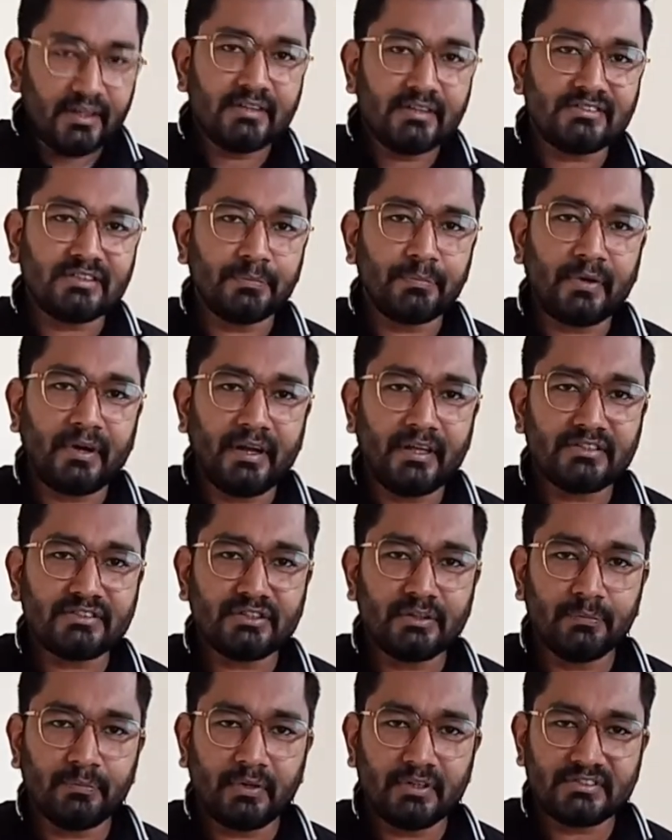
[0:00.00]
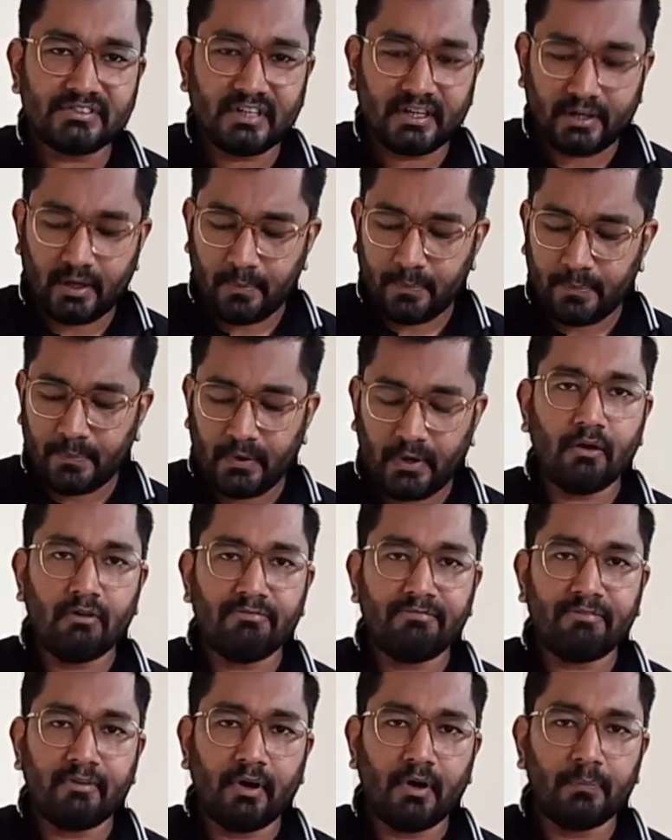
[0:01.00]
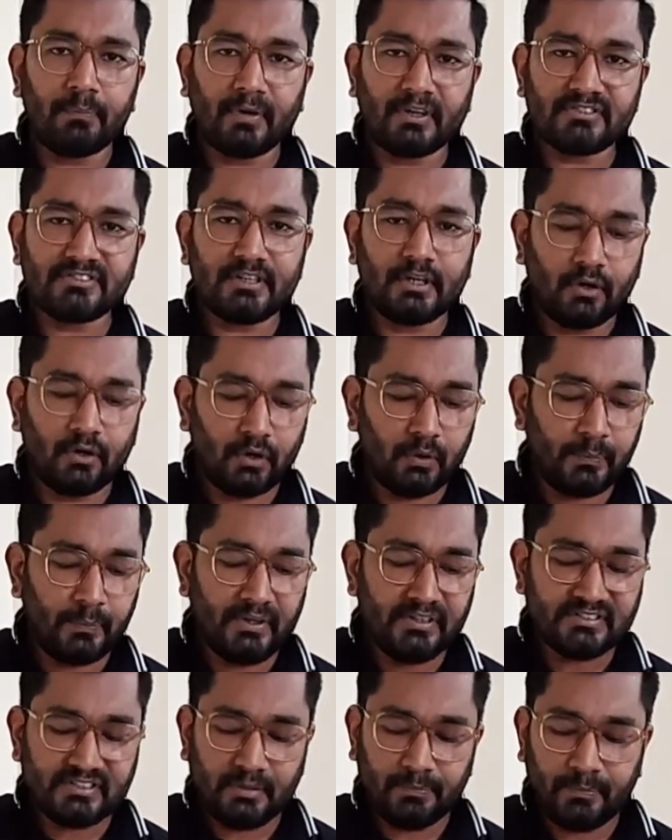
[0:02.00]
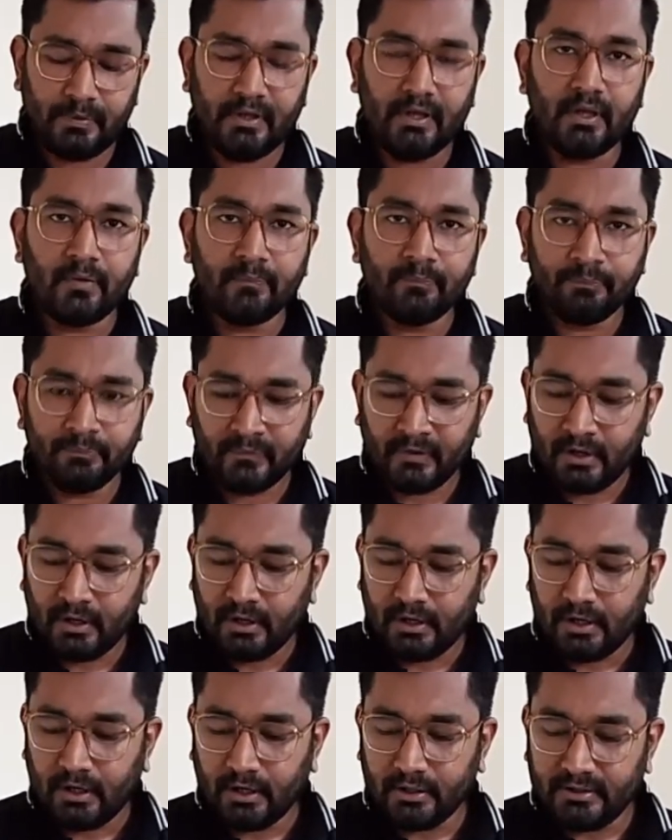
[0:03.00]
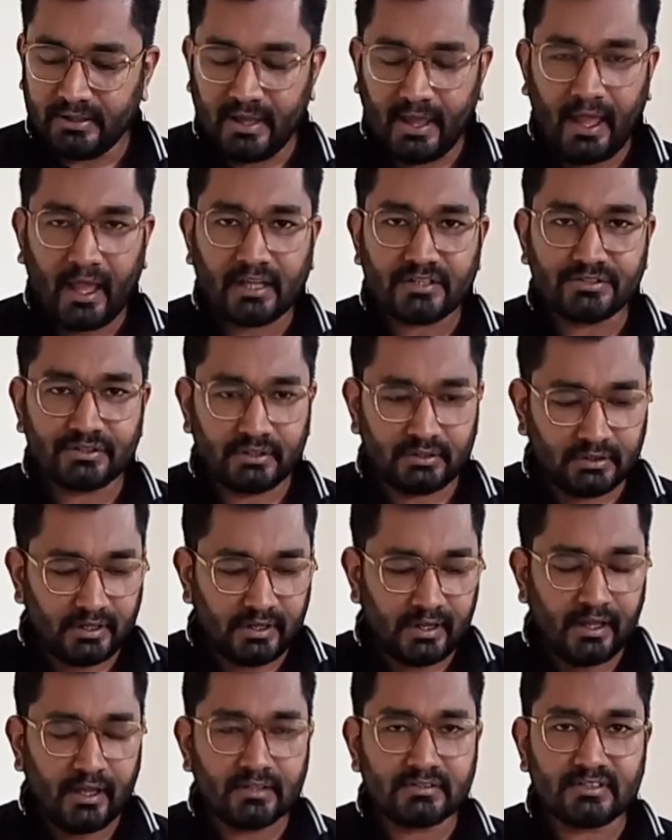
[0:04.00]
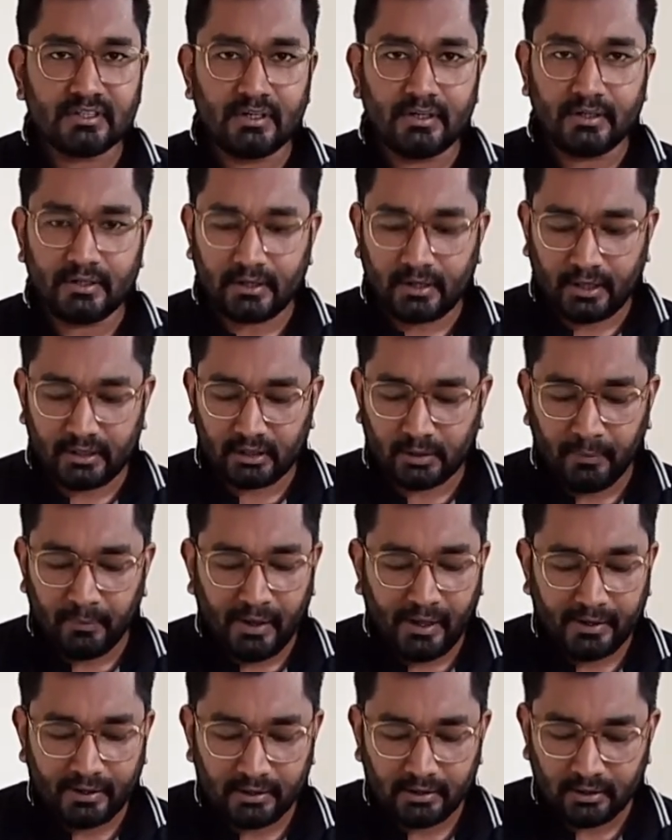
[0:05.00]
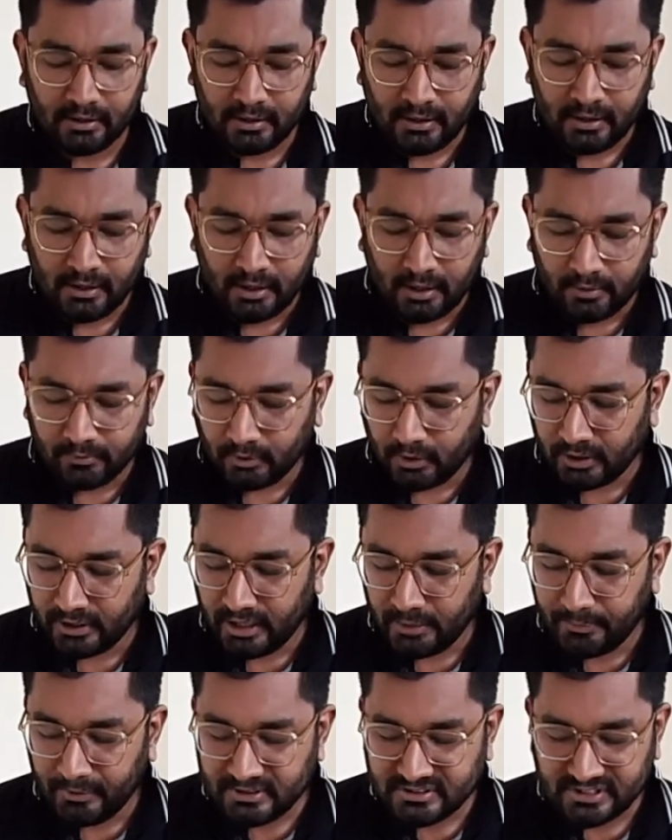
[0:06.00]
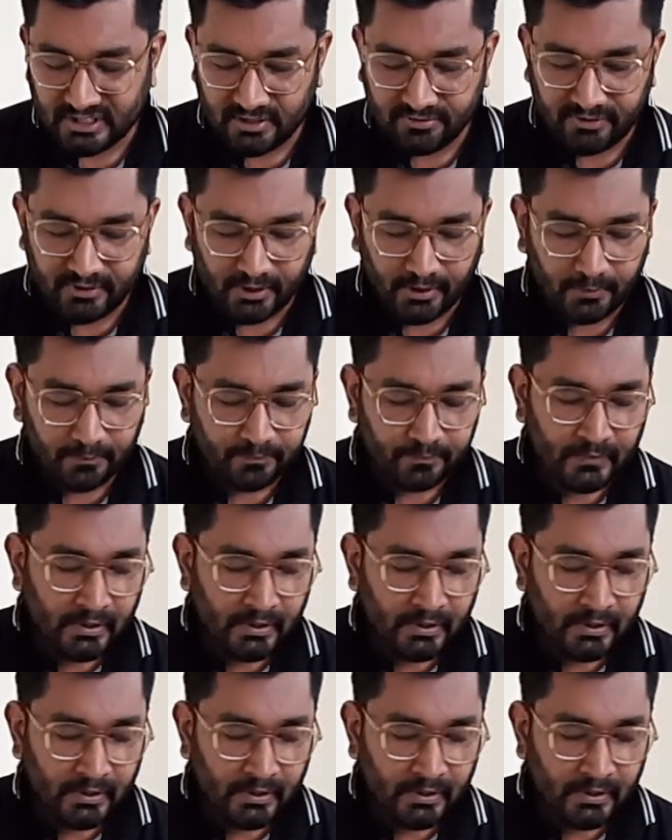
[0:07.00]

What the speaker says: it's a pretty simple setup of pressing hold PCP, the action, the air cylinder and the barrel. I'm going to keep it safe here.